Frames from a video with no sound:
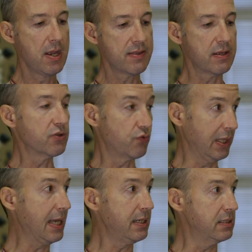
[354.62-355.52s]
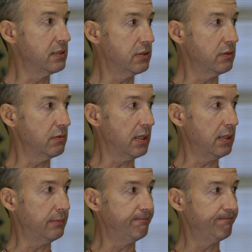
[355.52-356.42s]
that is related to
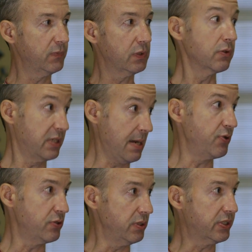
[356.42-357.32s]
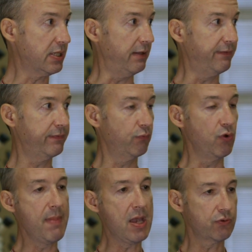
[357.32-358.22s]
um, to temperature itself.
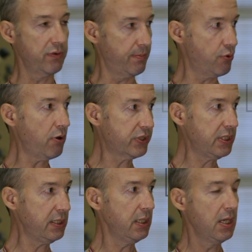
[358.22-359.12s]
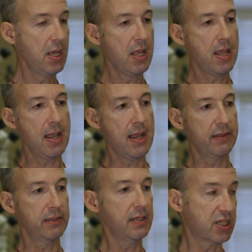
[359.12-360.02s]
We measure the proxy,
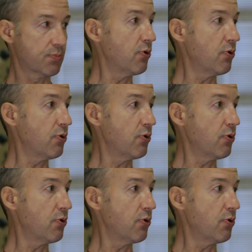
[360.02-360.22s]
and each